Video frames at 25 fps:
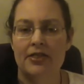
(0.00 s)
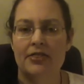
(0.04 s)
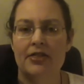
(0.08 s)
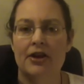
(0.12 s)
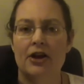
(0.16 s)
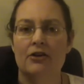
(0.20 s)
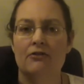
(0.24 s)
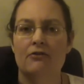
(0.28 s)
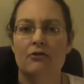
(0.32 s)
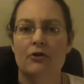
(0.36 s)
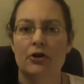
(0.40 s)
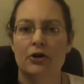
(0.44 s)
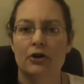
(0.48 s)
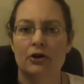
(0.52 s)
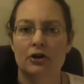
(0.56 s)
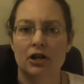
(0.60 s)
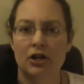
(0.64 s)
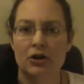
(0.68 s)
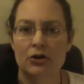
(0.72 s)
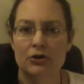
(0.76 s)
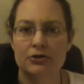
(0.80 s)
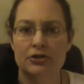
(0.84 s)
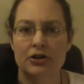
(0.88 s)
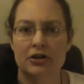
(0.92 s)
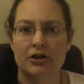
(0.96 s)
and therefore your
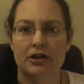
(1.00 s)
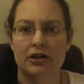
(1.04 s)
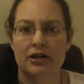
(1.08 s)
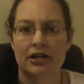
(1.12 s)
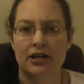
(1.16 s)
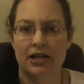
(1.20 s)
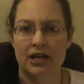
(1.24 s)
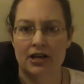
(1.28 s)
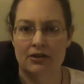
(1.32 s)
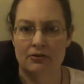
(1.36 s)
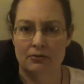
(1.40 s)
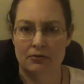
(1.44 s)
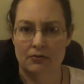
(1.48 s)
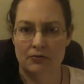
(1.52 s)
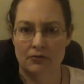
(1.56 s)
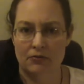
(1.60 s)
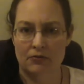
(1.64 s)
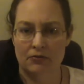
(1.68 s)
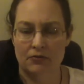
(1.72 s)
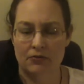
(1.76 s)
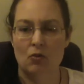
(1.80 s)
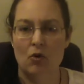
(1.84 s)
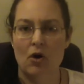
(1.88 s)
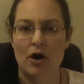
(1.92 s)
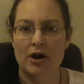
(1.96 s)
clothes aren't going to get
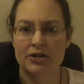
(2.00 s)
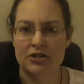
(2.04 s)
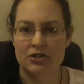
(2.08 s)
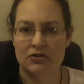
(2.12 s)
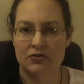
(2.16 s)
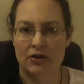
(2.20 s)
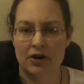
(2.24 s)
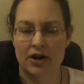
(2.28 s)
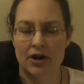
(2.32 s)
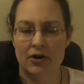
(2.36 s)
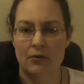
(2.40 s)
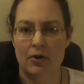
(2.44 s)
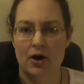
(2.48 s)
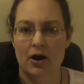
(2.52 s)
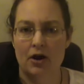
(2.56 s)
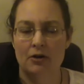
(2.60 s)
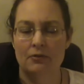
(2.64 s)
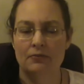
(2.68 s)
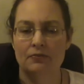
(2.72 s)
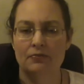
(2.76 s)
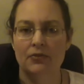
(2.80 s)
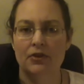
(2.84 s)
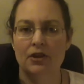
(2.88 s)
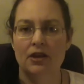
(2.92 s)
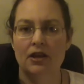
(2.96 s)
washed very
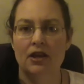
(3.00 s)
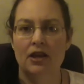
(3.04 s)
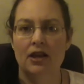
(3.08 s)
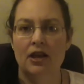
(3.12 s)
well.